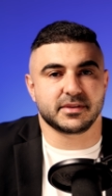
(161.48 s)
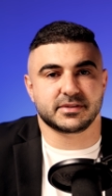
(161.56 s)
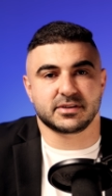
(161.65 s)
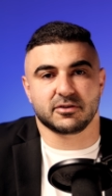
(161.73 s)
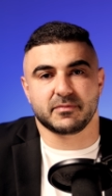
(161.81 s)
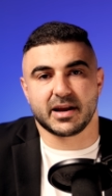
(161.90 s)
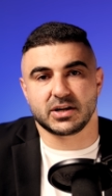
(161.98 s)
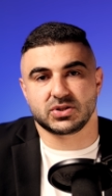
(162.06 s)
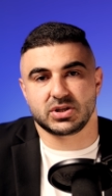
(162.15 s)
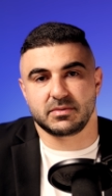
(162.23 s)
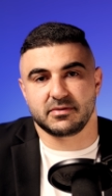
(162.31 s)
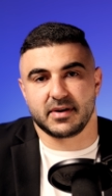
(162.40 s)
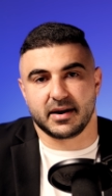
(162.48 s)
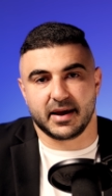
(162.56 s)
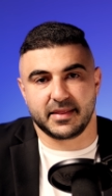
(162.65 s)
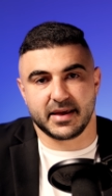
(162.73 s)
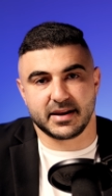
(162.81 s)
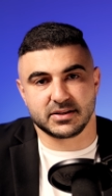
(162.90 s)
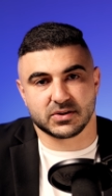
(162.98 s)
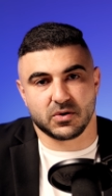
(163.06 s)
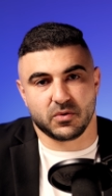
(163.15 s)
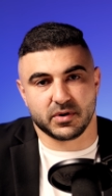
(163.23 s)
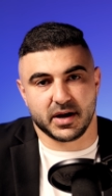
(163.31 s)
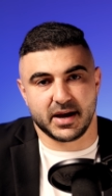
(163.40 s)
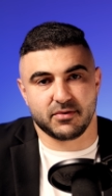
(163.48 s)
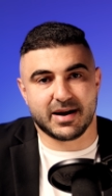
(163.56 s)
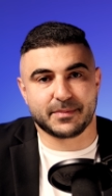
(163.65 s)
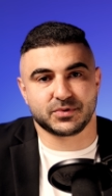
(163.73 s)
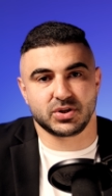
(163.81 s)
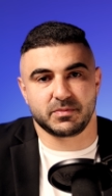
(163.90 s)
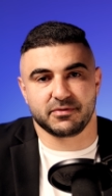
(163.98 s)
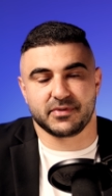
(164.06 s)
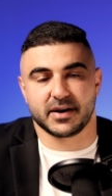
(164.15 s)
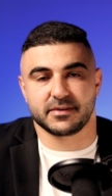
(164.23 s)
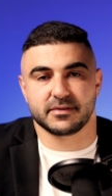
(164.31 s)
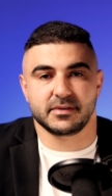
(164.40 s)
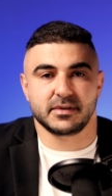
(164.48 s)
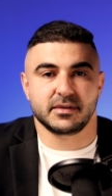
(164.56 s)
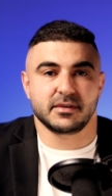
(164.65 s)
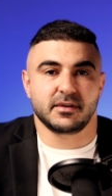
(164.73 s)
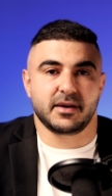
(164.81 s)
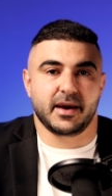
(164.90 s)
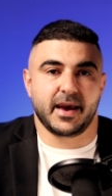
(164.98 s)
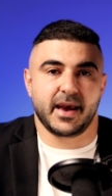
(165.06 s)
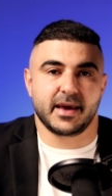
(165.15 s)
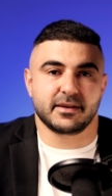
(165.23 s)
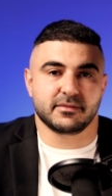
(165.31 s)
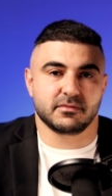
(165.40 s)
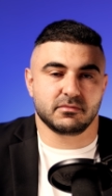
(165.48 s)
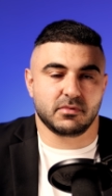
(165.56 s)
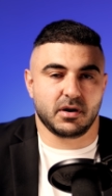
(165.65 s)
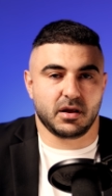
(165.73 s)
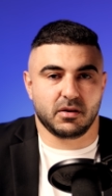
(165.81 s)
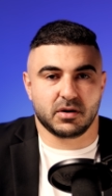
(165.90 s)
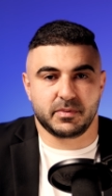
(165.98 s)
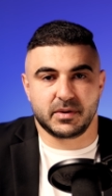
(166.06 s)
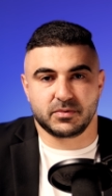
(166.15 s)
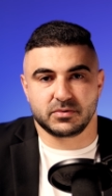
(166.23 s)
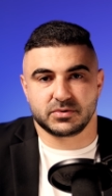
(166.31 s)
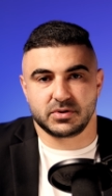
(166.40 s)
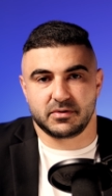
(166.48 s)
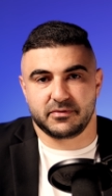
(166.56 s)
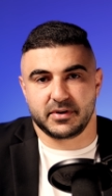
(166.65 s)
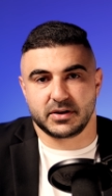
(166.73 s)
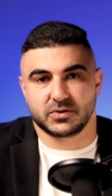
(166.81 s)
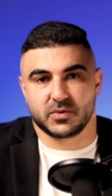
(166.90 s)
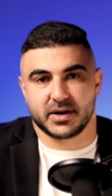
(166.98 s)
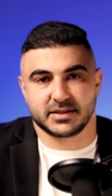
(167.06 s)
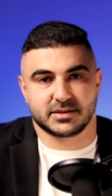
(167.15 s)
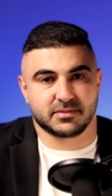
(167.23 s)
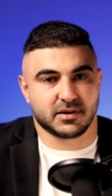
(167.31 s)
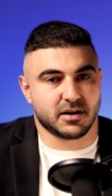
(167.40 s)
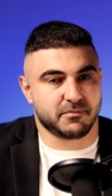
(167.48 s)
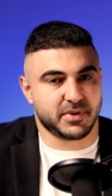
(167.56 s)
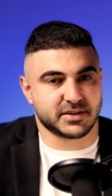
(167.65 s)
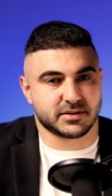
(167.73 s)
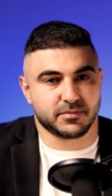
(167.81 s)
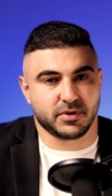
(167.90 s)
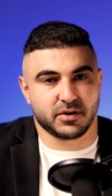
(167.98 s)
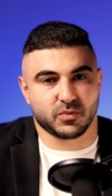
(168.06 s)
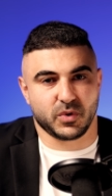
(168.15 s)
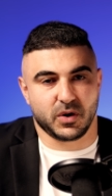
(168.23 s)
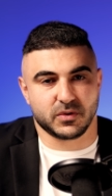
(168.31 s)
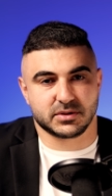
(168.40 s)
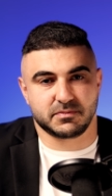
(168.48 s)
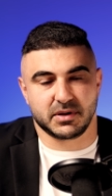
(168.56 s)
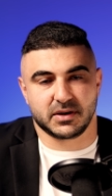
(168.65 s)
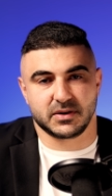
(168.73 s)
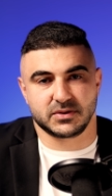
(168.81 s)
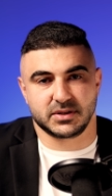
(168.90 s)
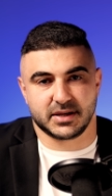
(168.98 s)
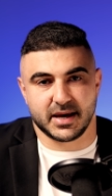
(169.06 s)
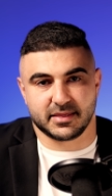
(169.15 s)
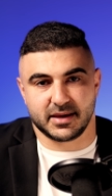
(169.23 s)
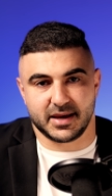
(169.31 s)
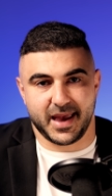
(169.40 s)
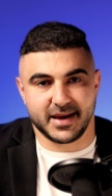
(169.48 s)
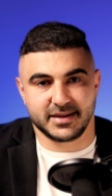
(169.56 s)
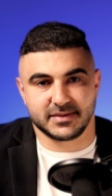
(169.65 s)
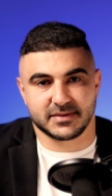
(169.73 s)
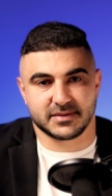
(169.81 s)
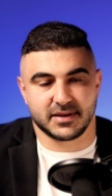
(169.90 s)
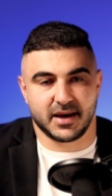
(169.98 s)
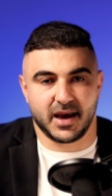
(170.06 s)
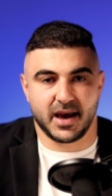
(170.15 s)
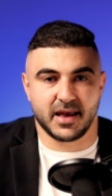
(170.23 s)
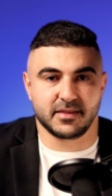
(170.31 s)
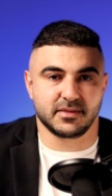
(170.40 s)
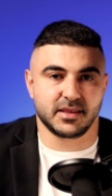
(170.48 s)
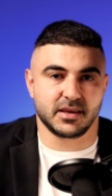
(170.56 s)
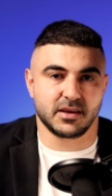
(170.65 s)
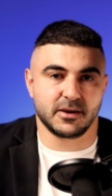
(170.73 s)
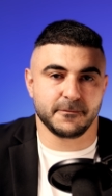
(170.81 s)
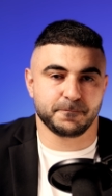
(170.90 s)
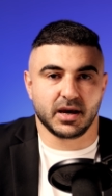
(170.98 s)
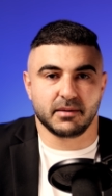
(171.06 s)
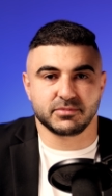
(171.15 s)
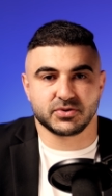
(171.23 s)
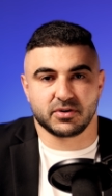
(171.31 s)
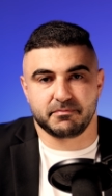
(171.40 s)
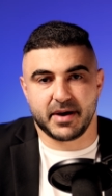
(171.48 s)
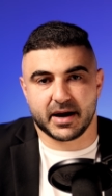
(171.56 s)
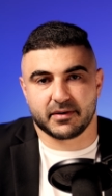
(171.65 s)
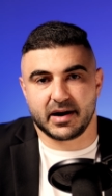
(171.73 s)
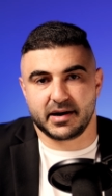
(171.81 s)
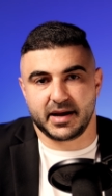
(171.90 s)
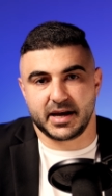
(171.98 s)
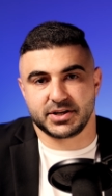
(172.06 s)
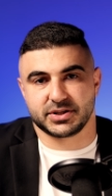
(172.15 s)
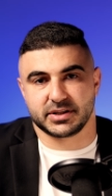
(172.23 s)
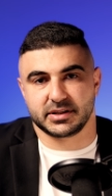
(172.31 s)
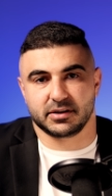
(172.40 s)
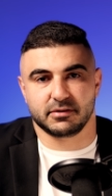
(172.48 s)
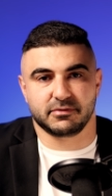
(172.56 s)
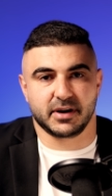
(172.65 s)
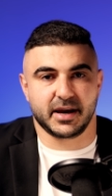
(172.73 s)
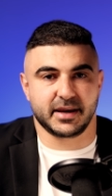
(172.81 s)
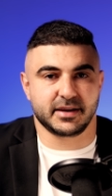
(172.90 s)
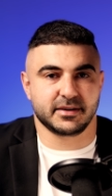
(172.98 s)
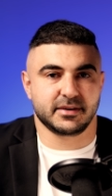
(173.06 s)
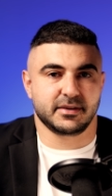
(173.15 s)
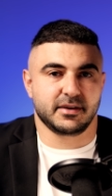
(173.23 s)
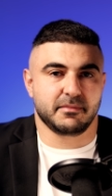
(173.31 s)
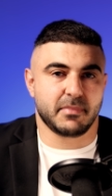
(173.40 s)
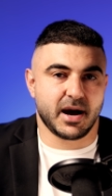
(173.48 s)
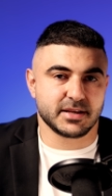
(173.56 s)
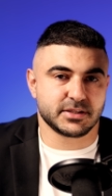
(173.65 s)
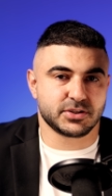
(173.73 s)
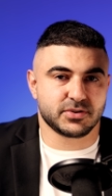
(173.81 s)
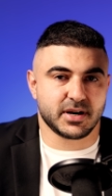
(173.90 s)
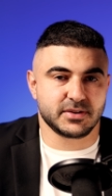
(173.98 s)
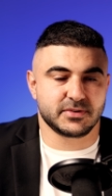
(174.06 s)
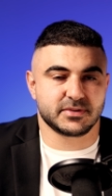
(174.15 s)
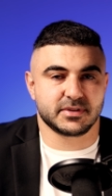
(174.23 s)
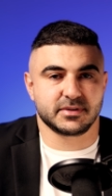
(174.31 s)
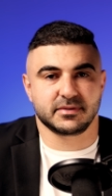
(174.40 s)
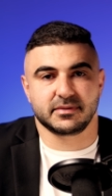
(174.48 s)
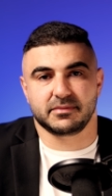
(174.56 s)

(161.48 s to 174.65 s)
self-managed super fund, and that is called a wrap super fund. And a lot of people do refer to it as kind of best of both worlds, because you get the ease and the sort of background nature of a master trust,